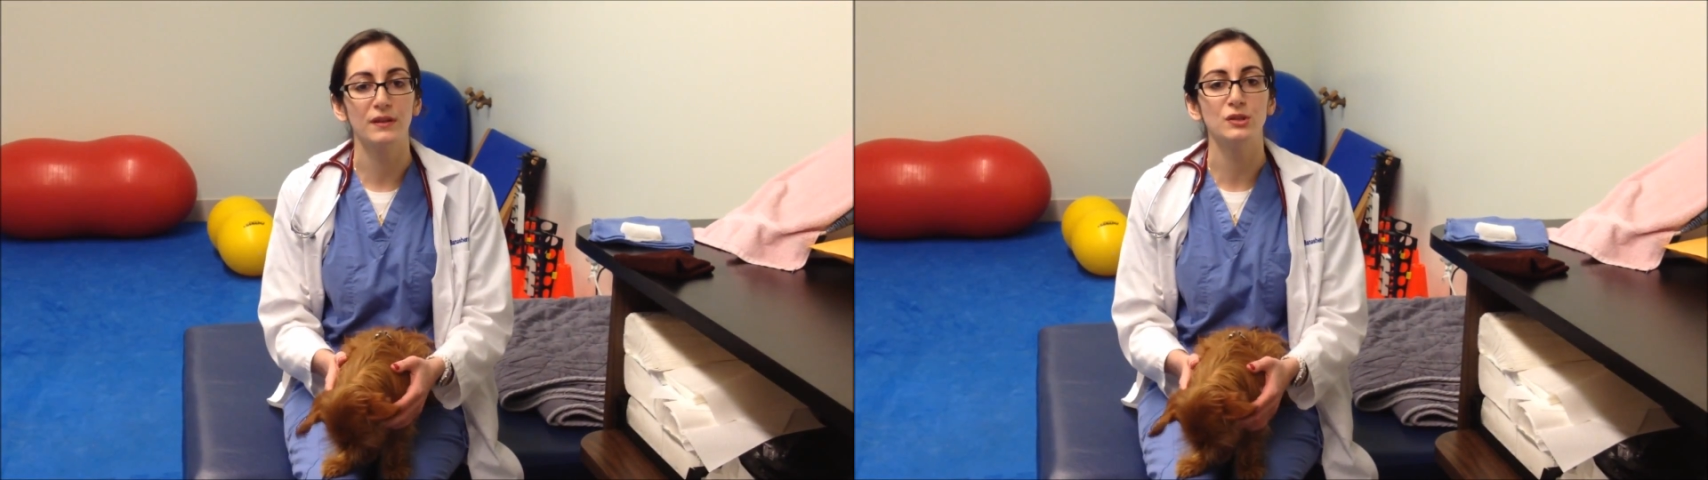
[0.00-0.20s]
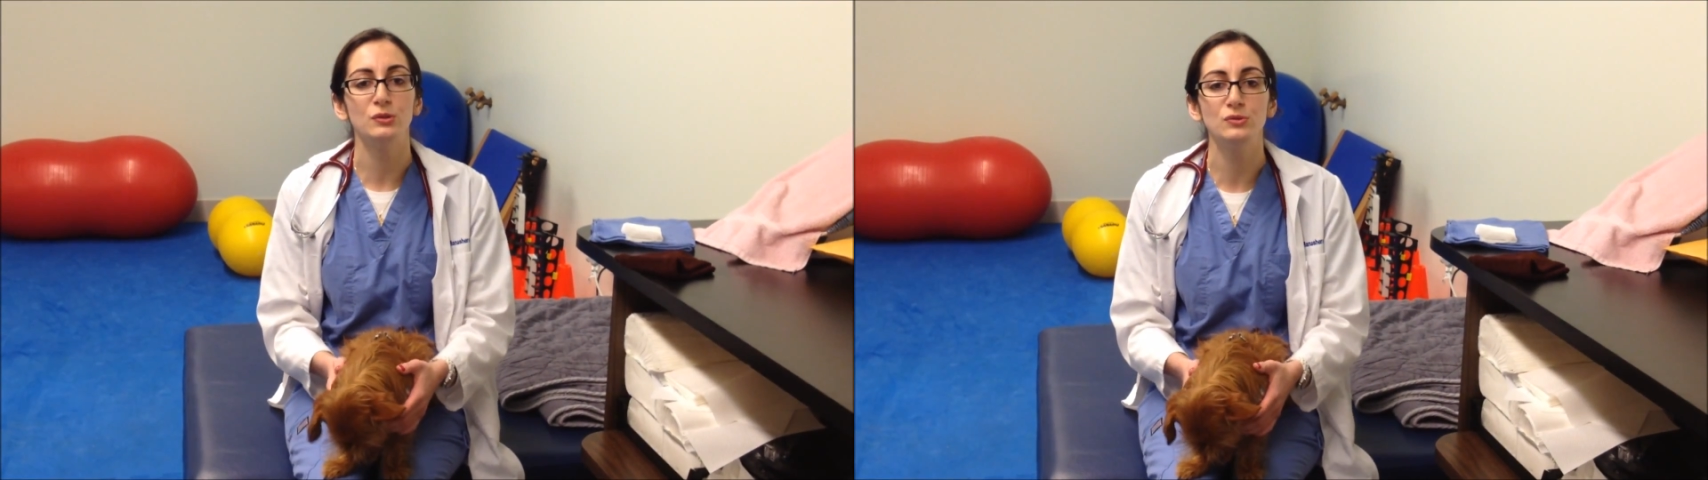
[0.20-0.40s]

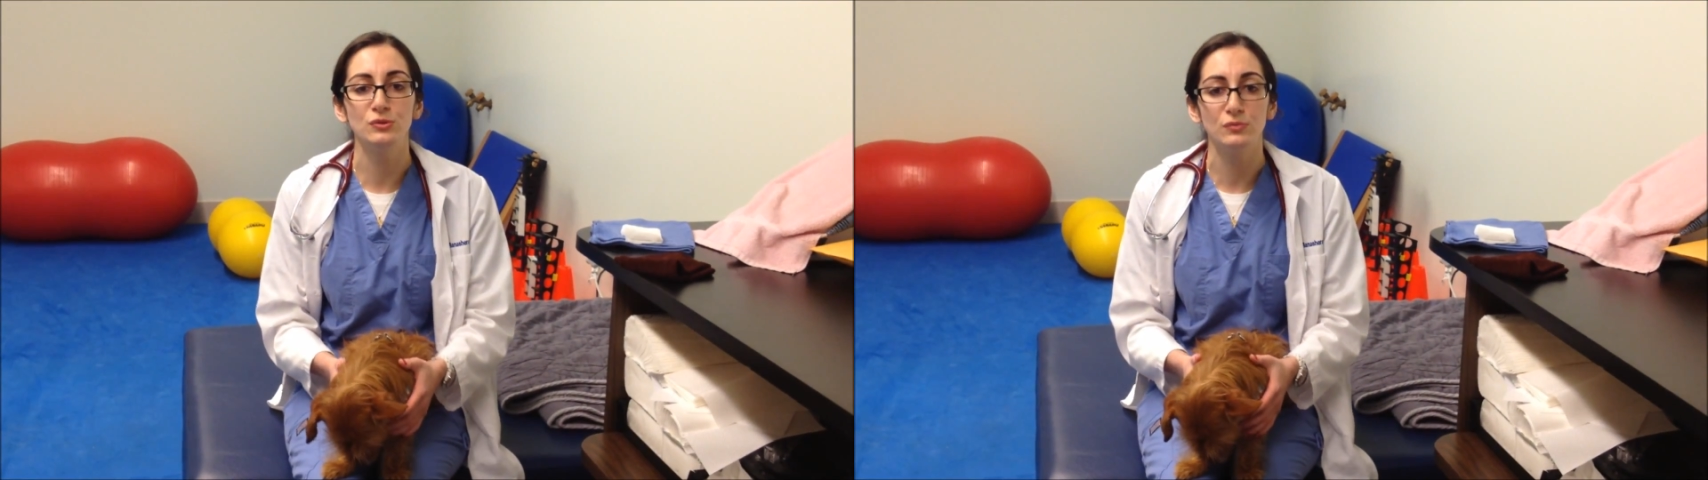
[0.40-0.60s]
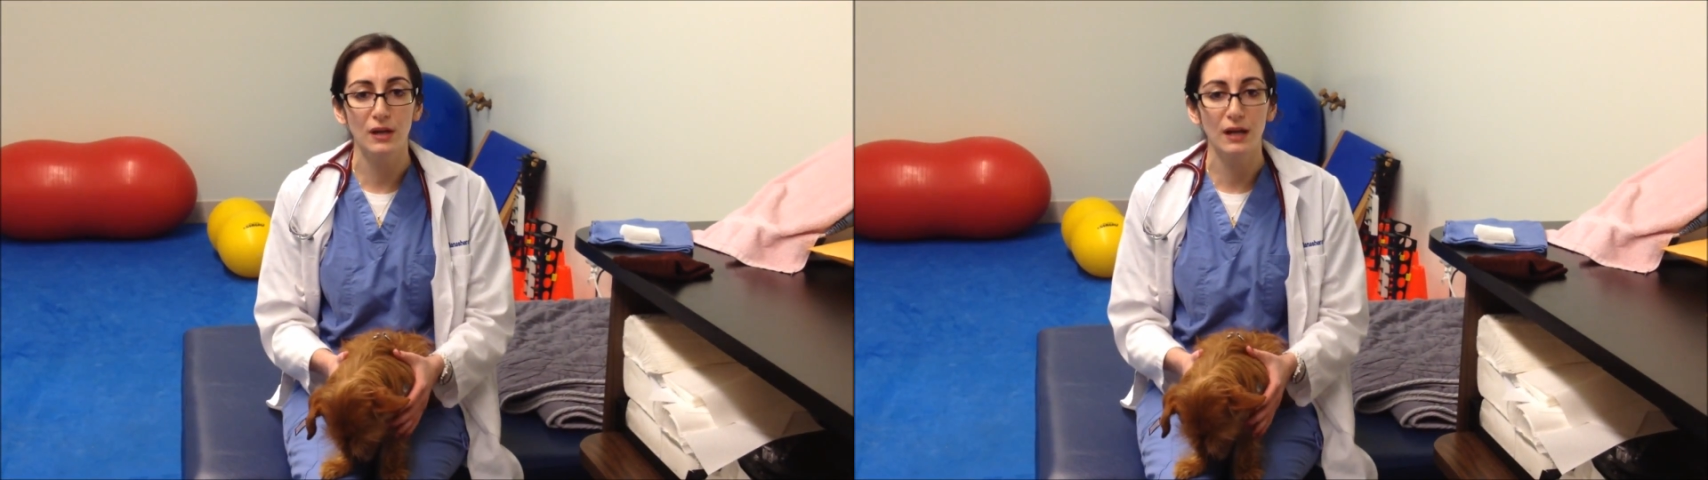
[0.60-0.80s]
that you
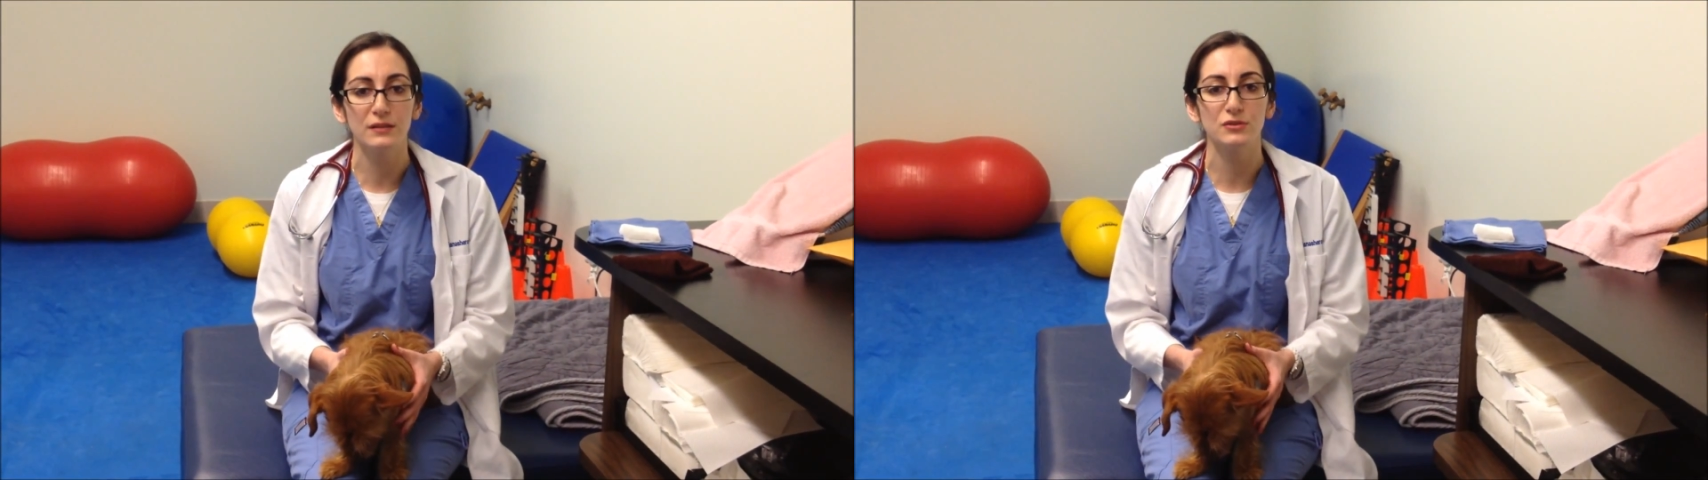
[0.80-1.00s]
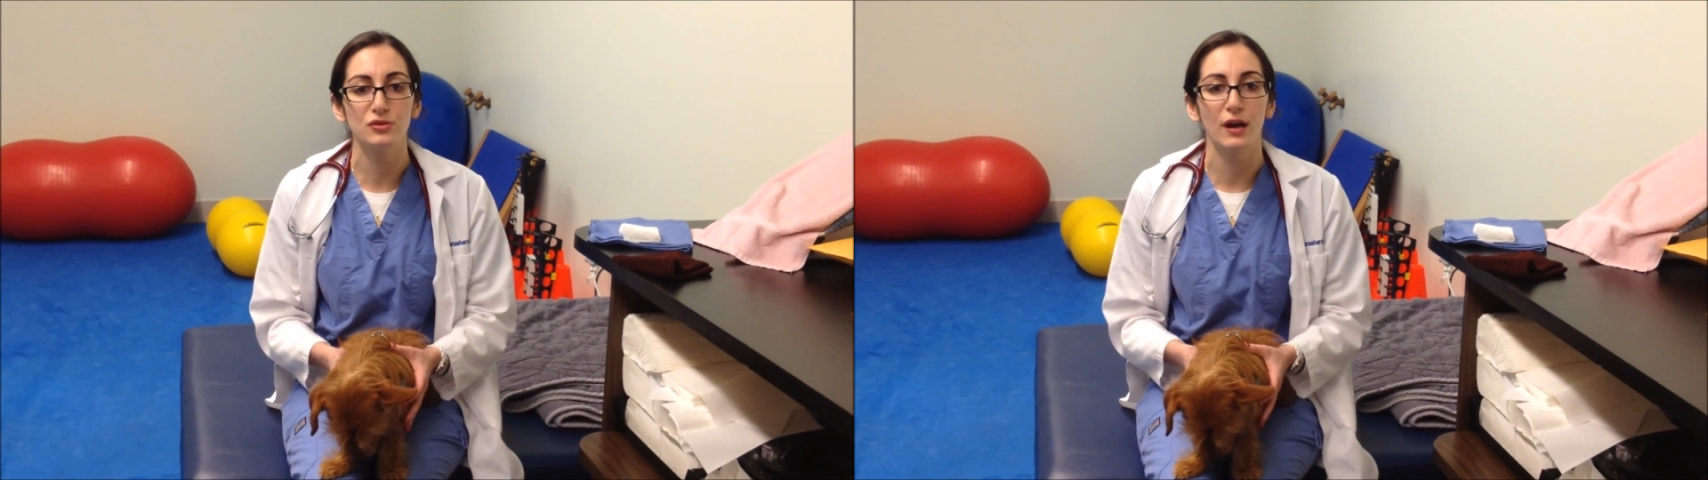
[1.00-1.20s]
do
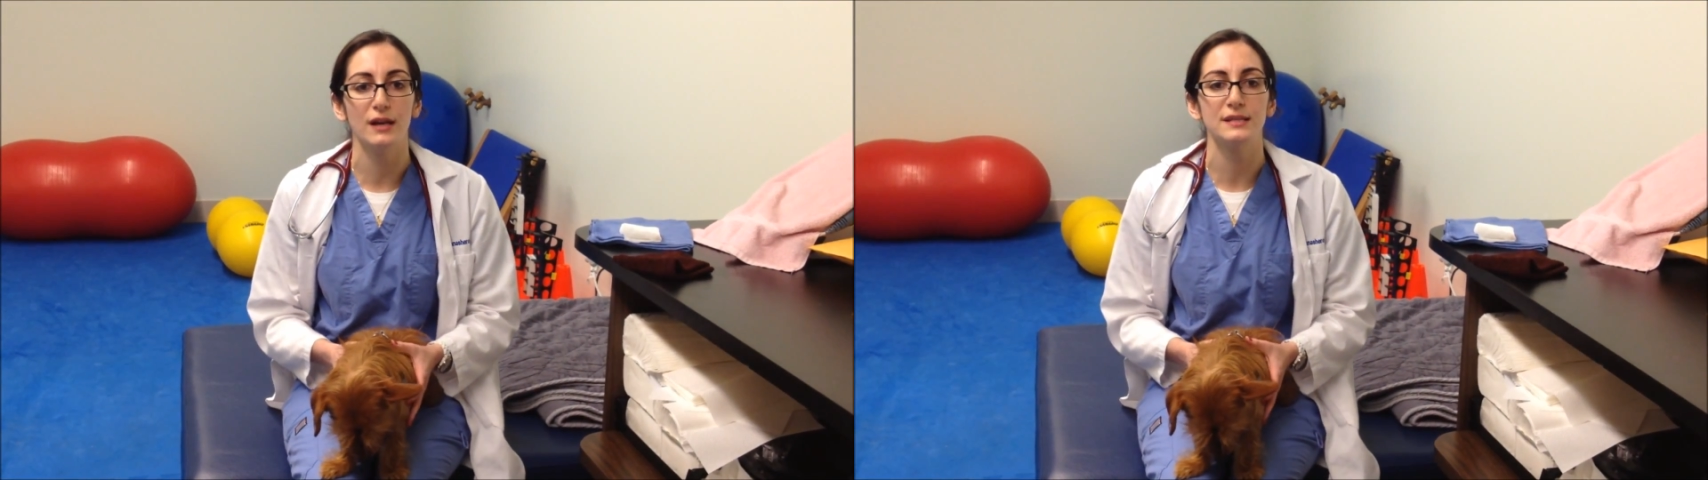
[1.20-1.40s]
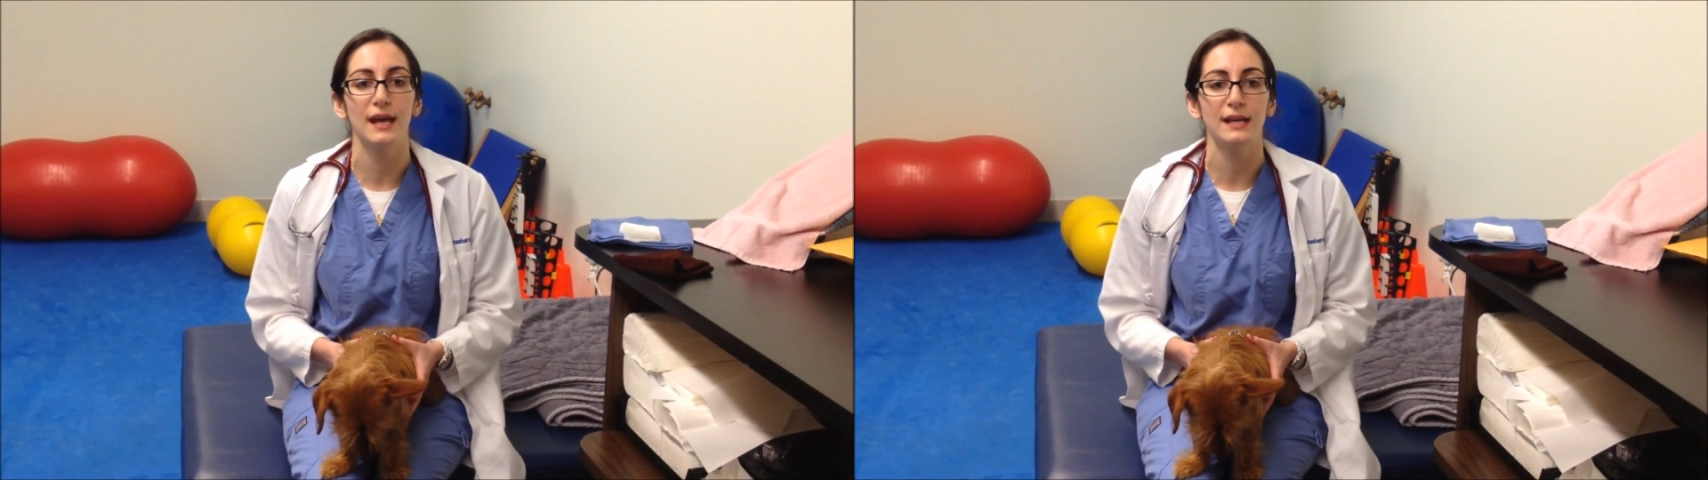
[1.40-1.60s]
not
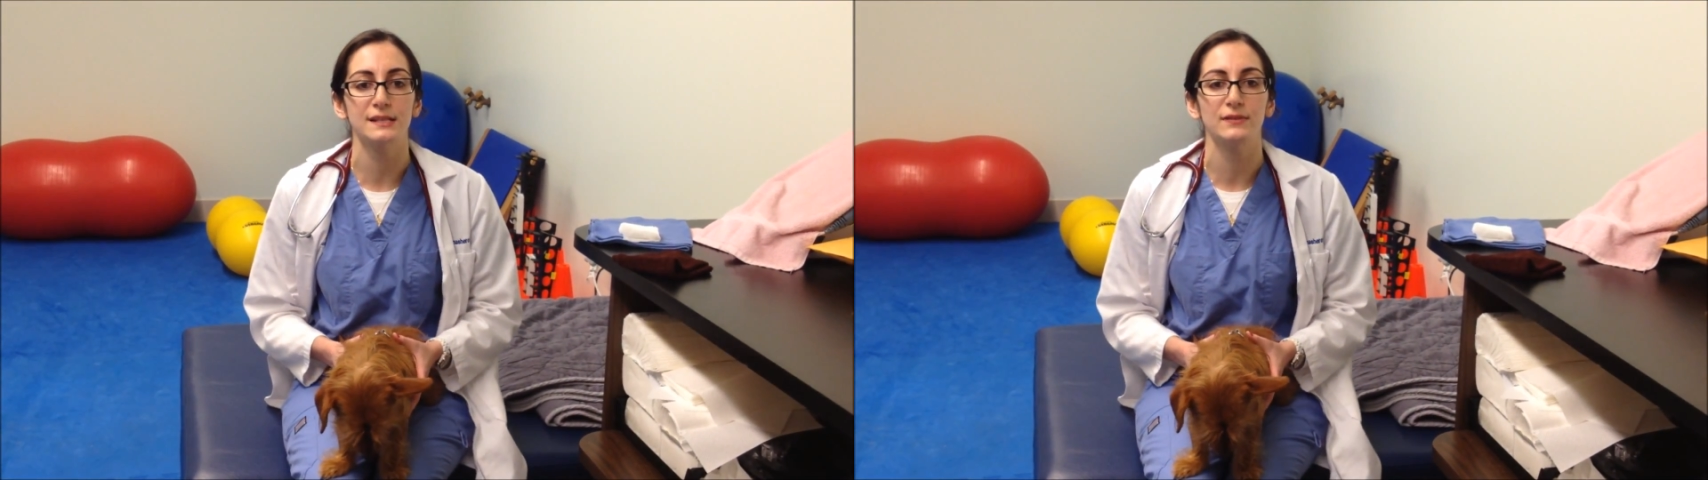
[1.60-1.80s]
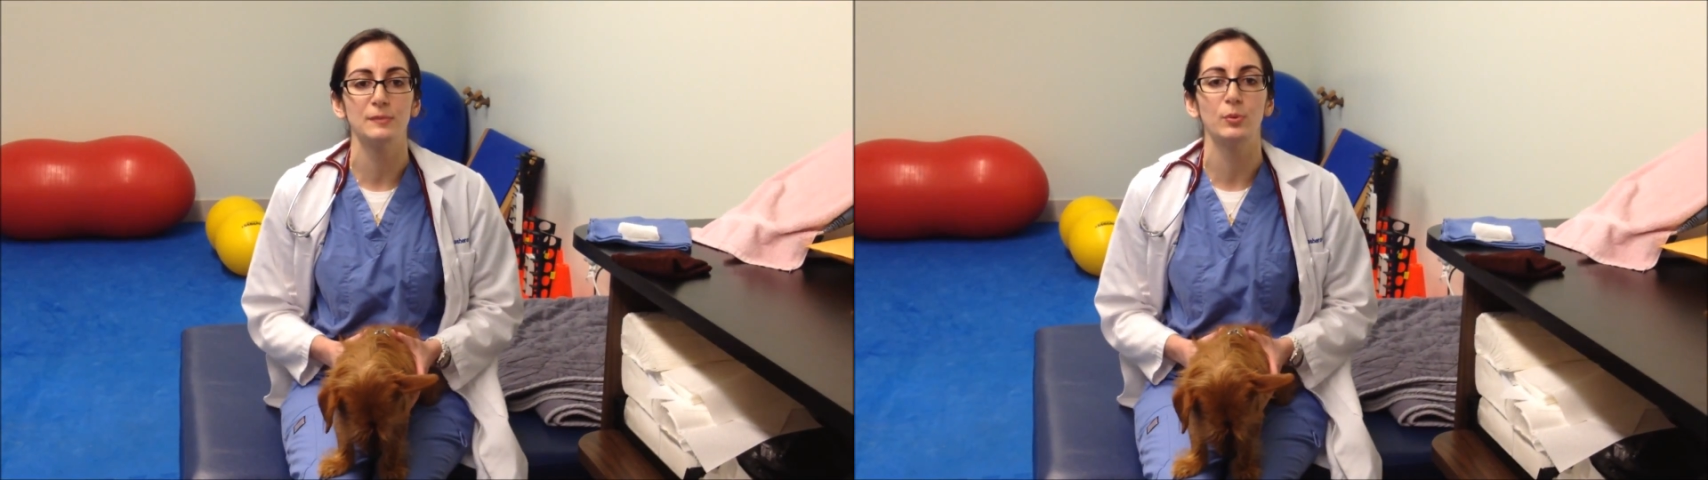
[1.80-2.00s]
try to
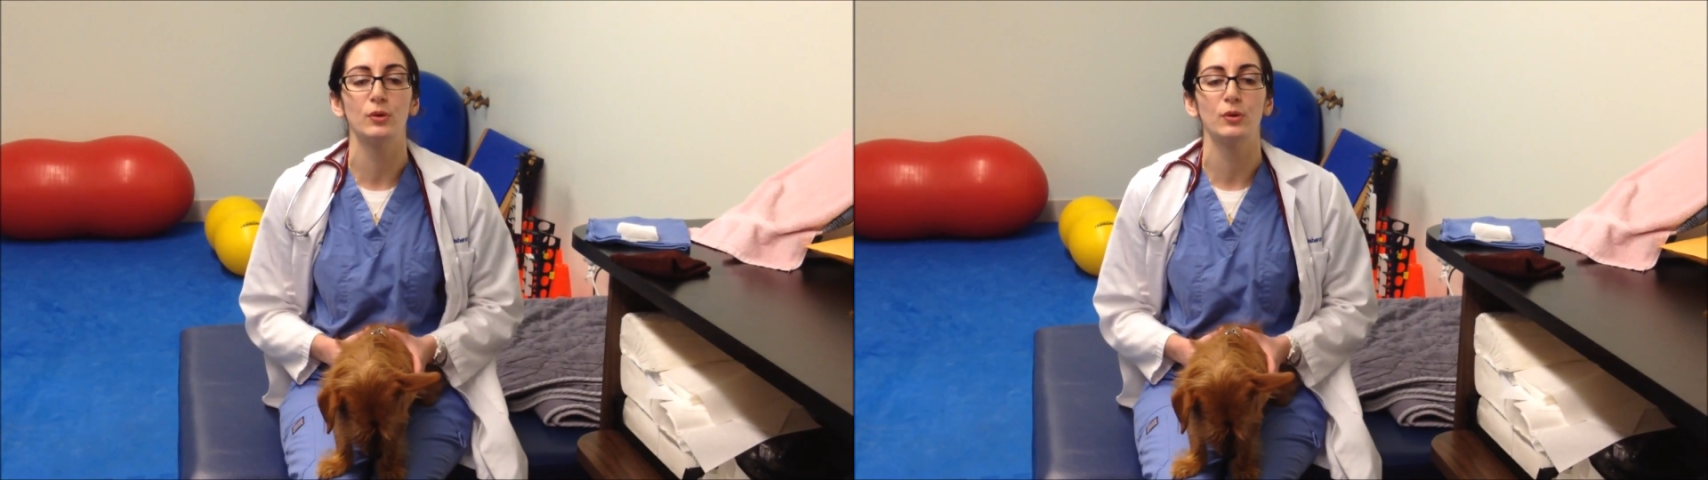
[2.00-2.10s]
actively